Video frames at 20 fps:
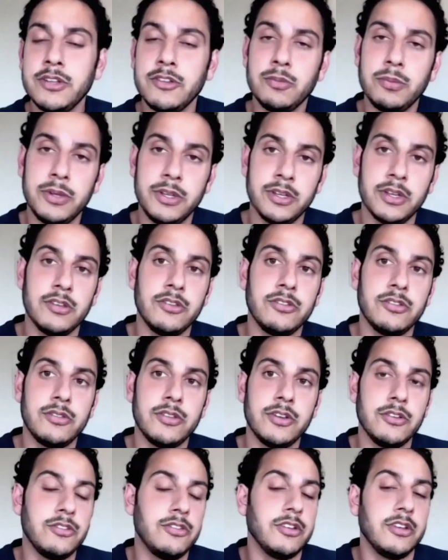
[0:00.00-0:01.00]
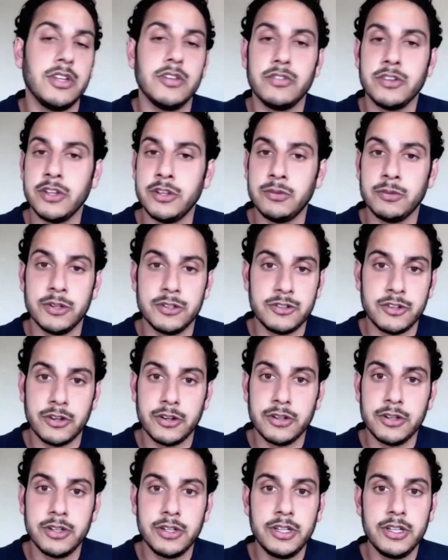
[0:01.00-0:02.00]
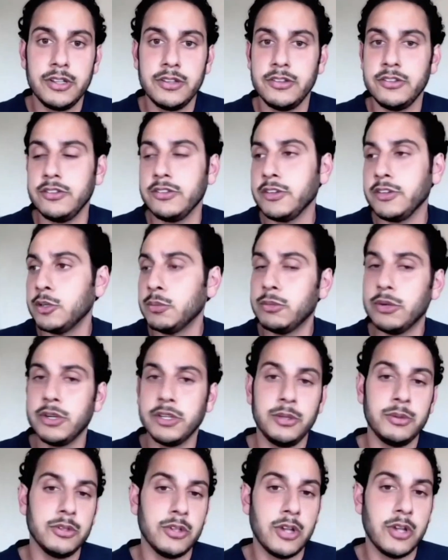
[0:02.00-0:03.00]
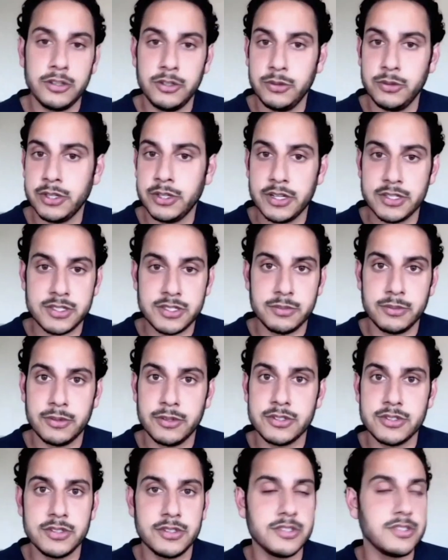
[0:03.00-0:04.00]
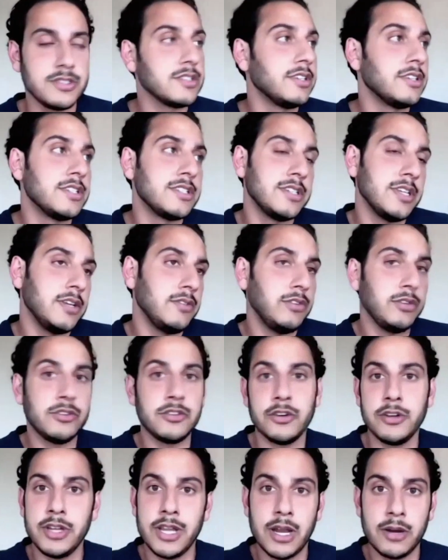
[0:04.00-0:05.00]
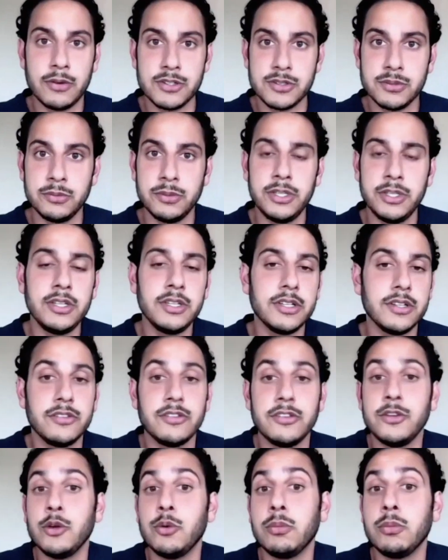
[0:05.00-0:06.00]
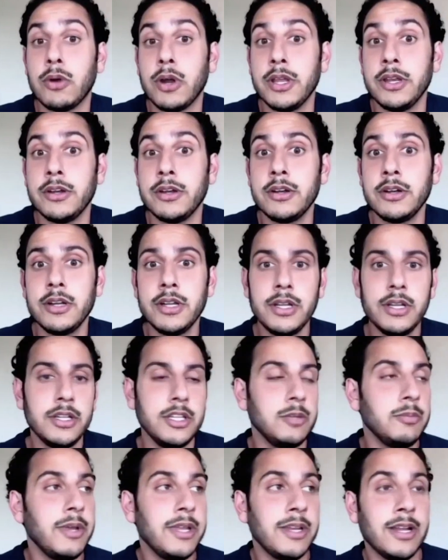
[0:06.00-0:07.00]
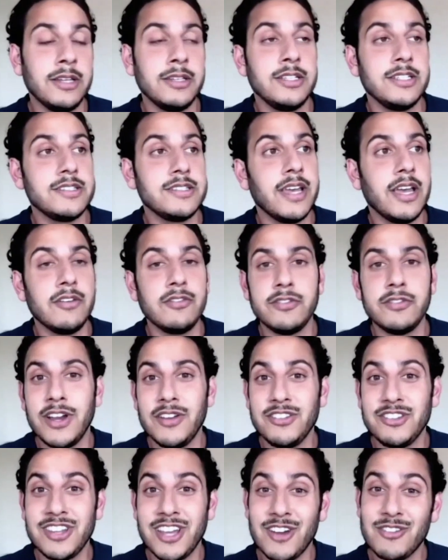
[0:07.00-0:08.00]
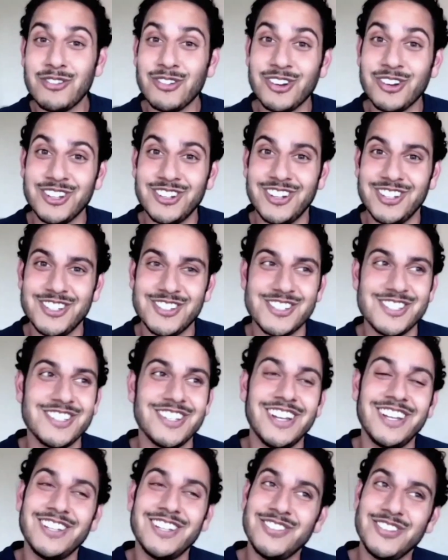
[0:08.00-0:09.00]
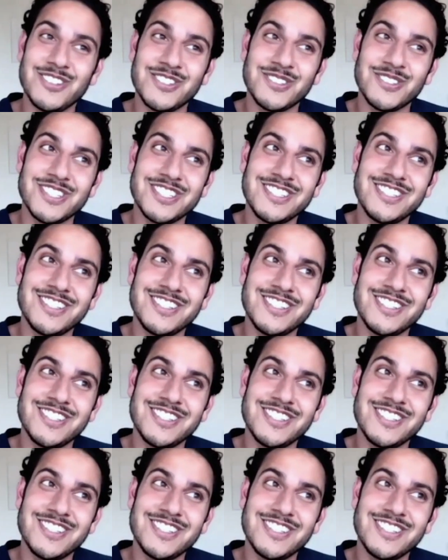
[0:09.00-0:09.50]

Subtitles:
So anytime there is an additional cost, the only reason we would ever ask you to do it is because there's significant return. This is going to bring you a lot of new customers. This is going to save you 30 hours a